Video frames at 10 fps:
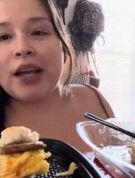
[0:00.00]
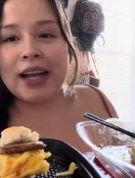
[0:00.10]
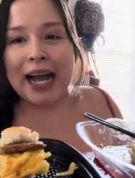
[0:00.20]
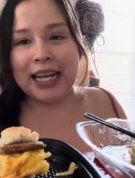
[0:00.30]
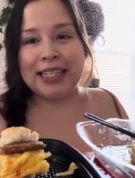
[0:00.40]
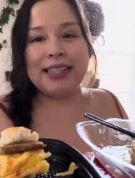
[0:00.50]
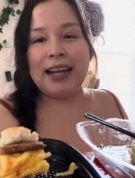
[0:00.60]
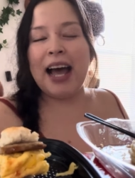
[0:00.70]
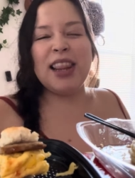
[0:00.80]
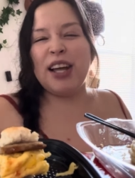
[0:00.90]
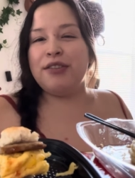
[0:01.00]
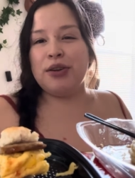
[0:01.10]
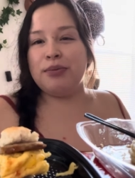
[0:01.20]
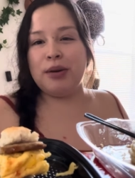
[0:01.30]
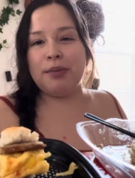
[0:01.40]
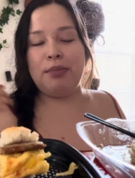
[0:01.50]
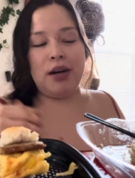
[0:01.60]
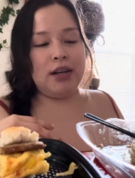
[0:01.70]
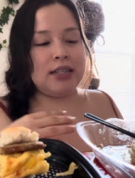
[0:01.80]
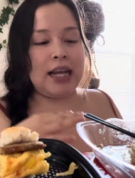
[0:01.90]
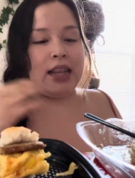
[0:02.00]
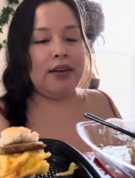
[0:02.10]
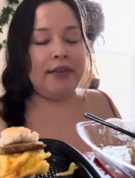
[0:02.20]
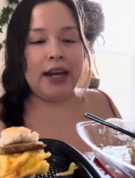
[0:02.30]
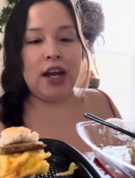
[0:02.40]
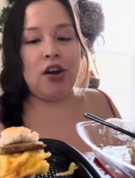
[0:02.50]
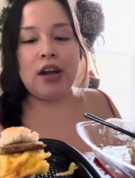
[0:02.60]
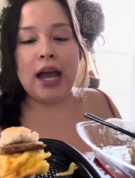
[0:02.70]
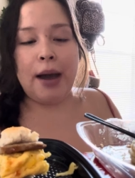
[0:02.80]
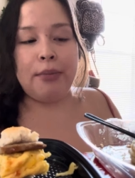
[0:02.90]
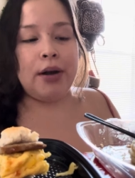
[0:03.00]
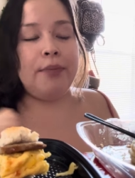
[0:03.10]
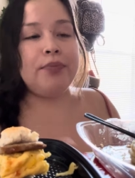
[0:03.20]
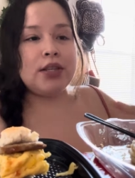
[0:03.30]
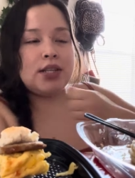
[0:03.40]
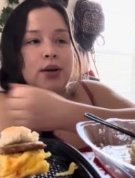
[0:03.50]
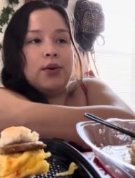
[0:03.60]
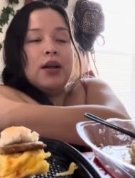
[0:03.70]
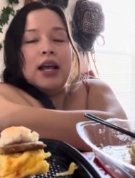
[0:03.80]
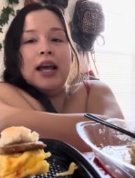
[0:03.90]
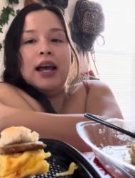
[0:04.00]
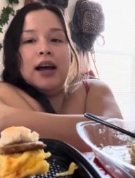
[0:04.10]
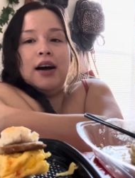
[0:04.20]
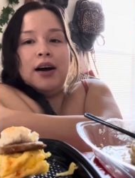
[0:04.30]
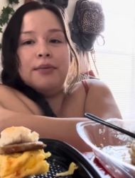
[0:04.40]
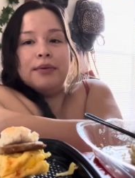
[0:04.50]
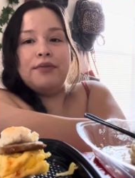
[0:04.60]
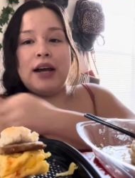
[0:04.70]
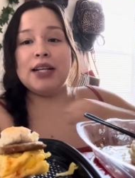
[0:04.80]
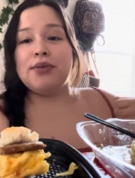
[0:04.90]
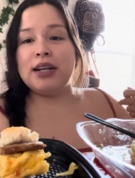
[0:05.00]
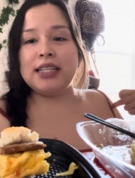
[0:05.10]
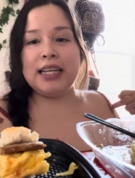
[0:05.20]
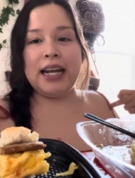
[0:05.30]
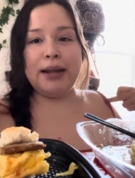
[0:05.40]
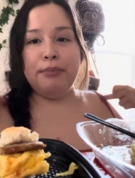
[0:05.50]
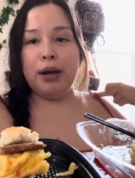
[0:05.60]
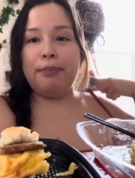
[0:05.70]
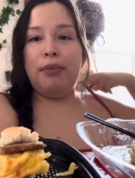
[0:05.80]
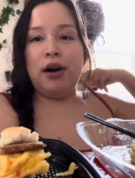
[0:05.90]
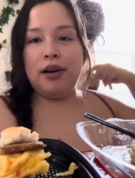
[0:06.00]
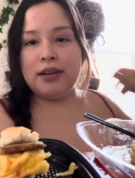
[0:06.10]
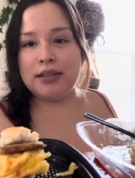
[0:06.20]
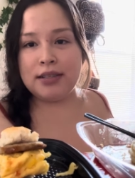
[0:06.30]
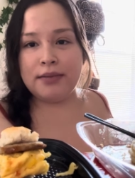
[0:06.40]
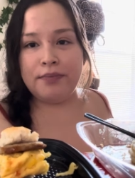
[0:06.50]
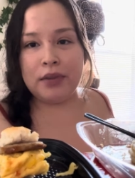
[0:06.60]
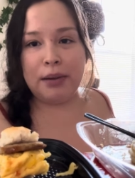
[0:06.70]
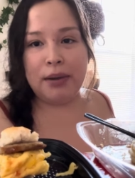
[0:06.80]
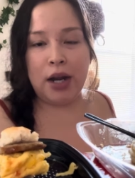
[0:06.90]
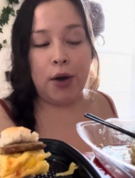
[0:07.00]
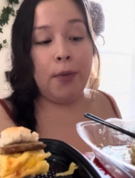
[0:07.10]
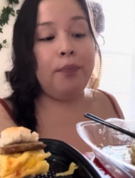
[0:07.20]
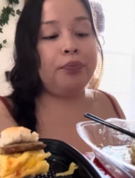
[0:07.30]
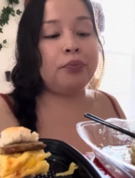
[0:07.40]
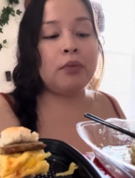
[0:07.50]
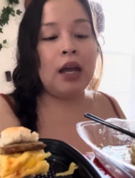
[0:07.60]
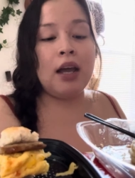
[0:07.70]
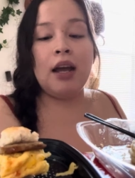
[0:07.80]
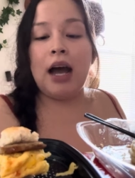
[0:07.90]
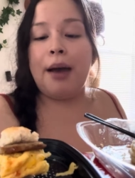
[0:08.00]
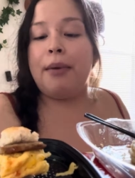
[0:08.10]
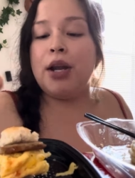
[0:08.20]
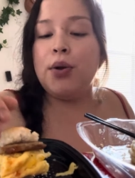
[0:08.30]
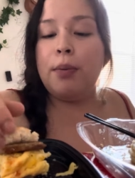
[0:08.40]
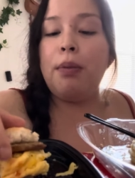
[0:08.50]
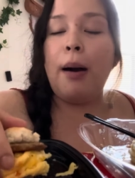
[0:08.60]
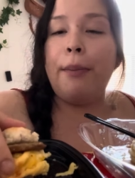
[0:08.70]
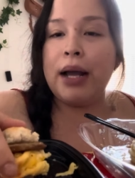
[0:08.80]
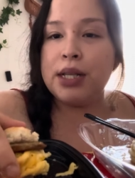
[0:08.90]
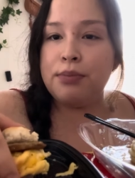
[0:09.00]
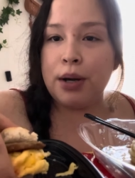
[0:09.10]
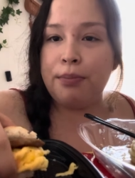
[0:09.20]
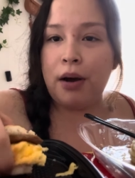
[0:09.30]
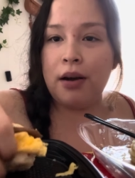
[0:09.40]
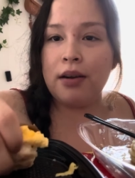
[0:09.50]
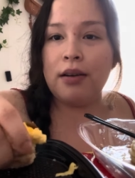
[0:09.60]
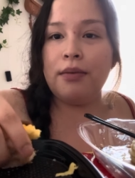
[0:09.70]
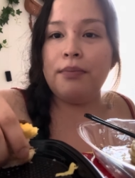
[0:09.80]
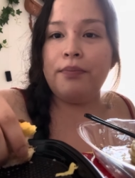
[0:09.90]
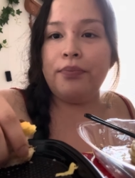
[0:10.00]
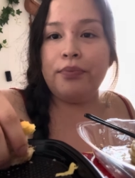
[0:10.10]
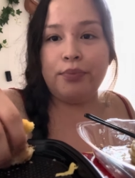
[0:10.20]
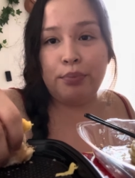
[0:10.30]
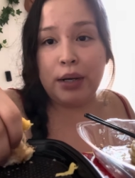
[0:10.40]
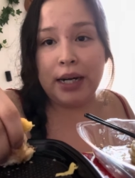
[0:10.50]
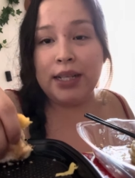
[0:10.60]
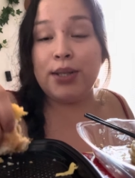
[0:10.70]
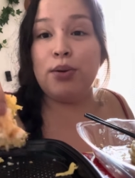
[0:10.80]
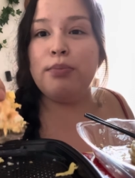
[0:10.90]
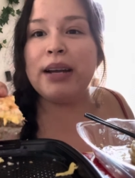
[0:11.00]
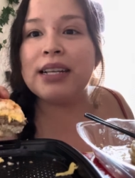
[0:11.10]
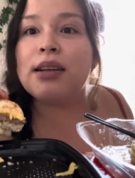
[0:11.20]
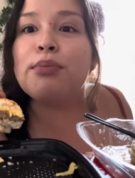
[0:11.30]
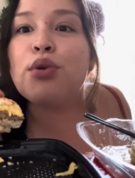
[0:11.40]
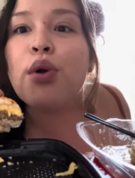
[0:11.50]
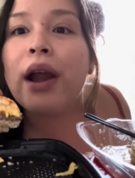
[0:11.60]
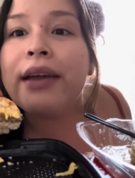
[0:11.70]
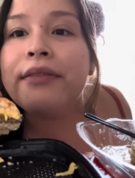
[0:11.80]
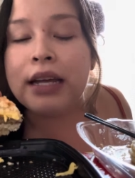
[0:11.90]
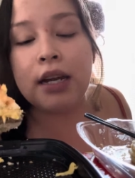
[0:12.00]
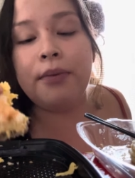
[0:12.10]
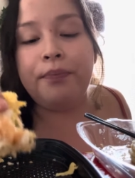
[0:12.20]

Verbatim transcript: Guys, I love doing mukbangs. I love eating on camera. So um, if you guys want to see any mukbangs, let me know. I might do a Popeyes mukbang pretty soon because I'm craving